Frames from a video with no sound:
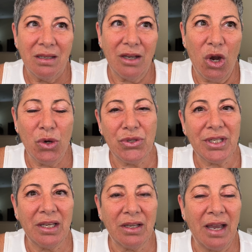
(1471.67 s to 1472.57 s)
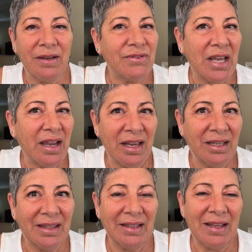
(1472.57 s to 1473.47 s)
hosts can kind of say
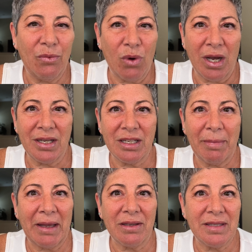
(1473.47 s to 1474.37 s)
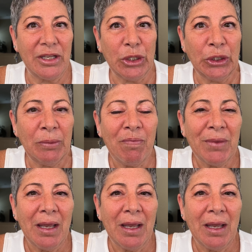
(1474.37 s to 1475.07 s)
anything they want about a sitter,